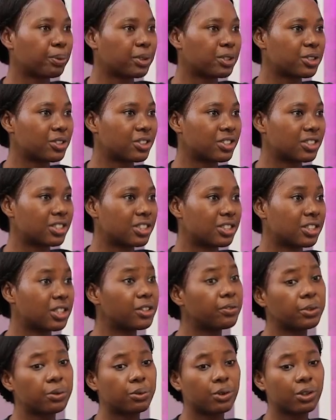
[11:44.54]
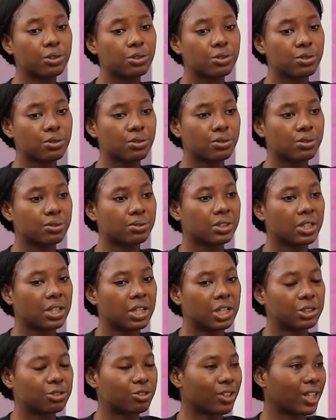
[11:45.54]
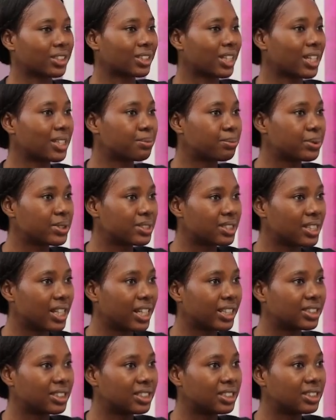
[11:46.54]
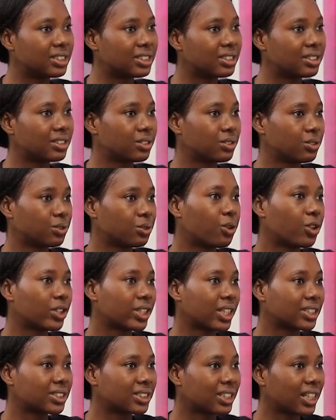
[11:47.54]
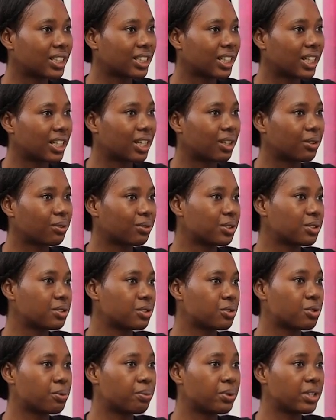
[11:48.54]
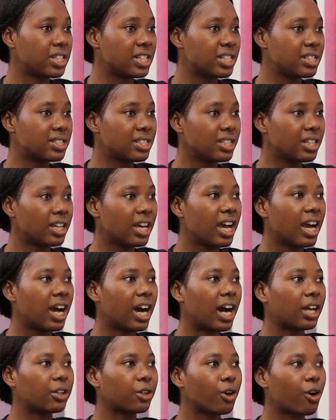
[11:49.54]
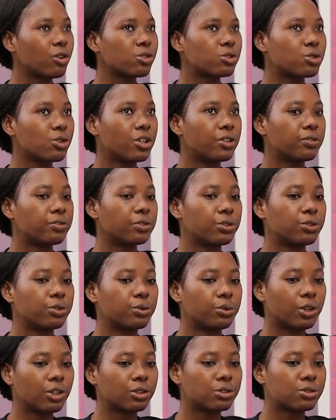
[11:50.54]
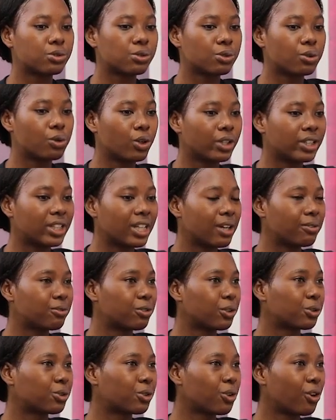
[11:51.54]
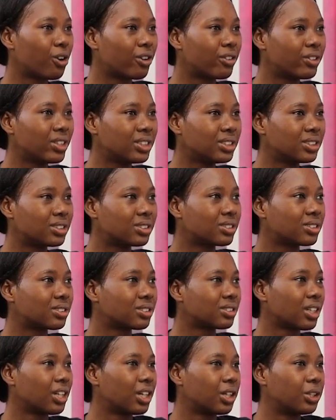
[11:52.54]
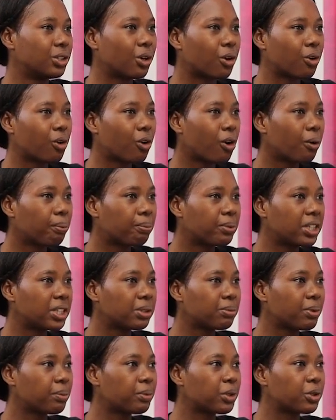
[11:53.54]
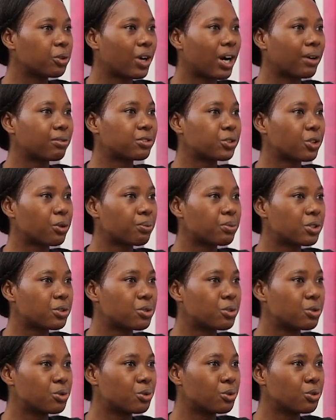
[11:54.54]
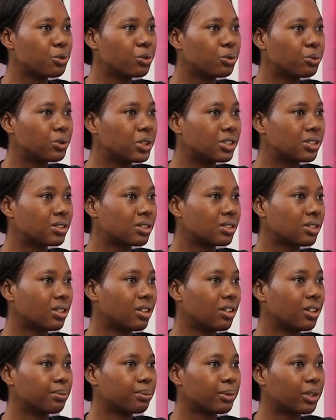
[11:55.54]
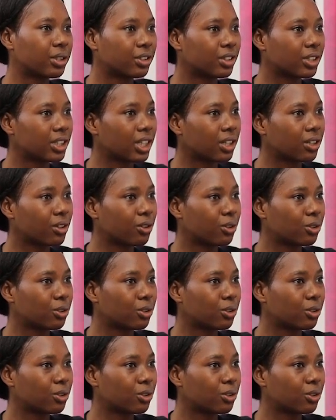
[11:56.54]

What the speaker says: opportunities. If you want to transact businesses, you understand their language, it will be easy. And also, if you want to go there for tourists, your company, maybe you have something to do with another